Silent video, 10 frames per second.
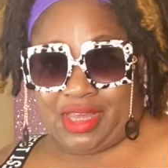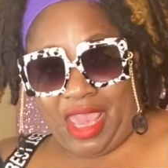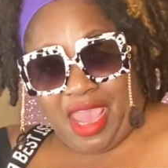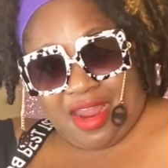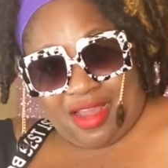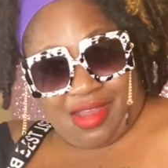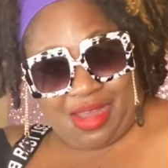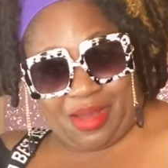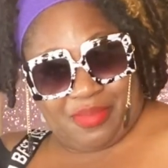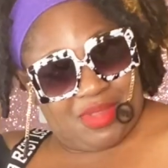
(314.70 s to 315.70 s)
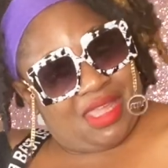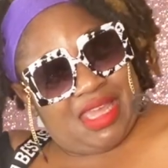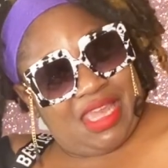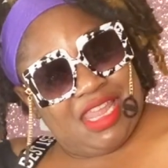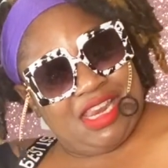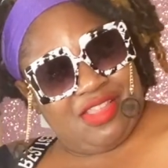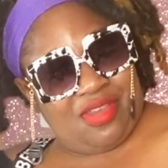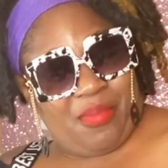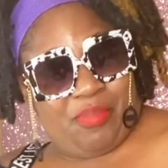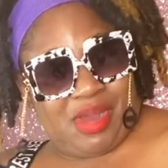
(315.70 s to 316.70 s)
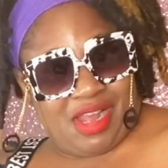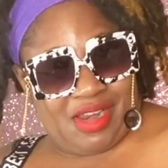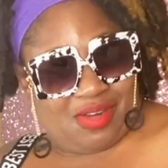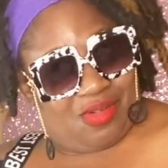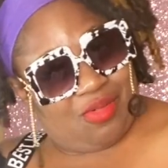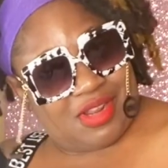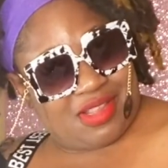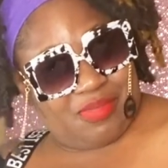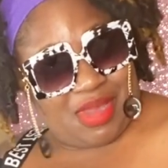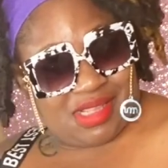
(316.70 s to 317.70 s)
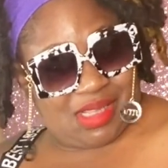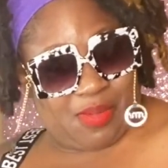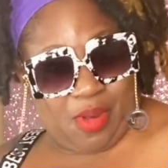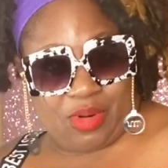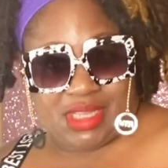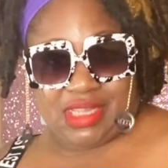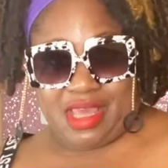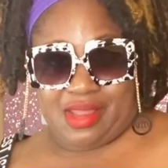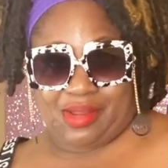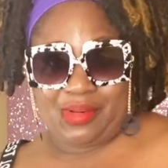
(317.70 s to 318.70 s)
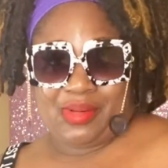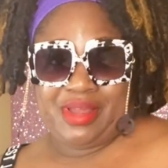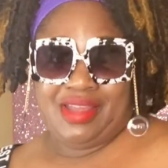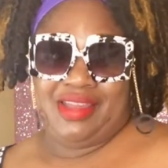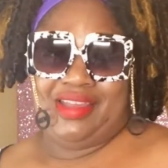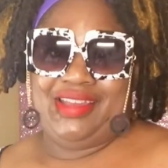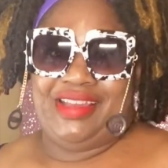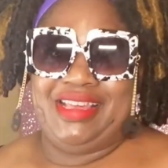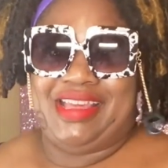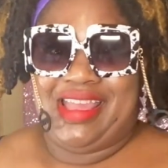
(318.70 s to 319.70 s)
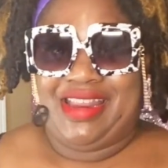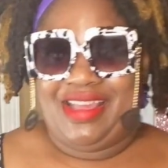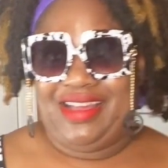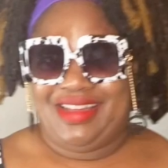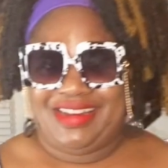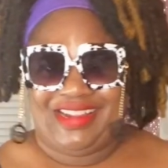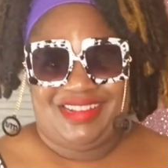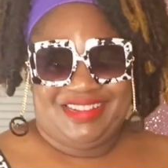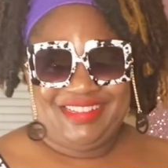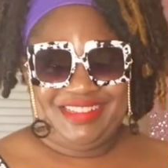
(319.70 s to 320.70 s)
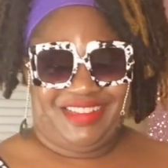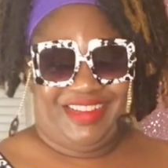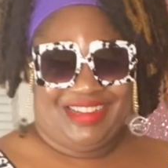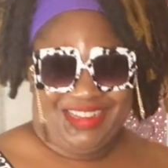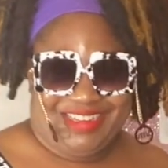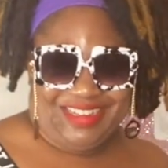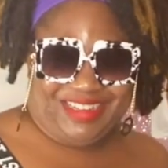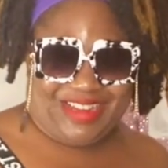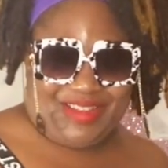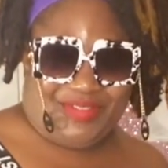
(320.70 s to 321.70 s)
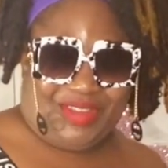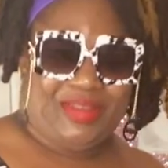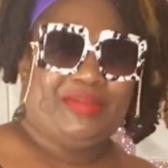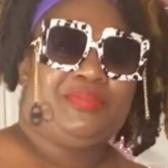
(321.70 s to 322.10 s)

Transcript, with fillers: Hair up in either a bun or this messy ponytail. Get it, honey. Love it.